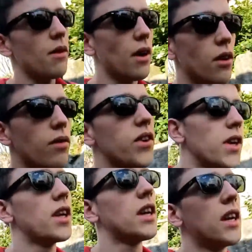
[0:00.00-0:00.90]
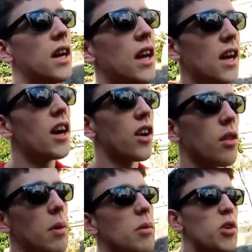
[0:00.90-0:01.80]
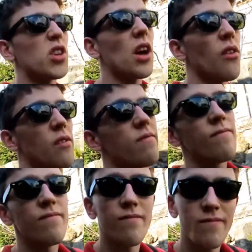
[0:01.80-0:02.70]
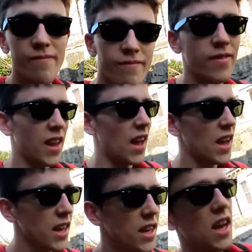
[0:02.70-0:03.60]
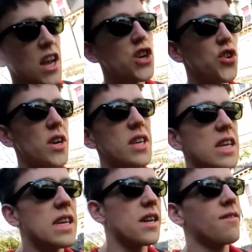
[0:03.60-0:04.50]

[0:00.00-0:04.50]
around often, and other people just don't. Interesting.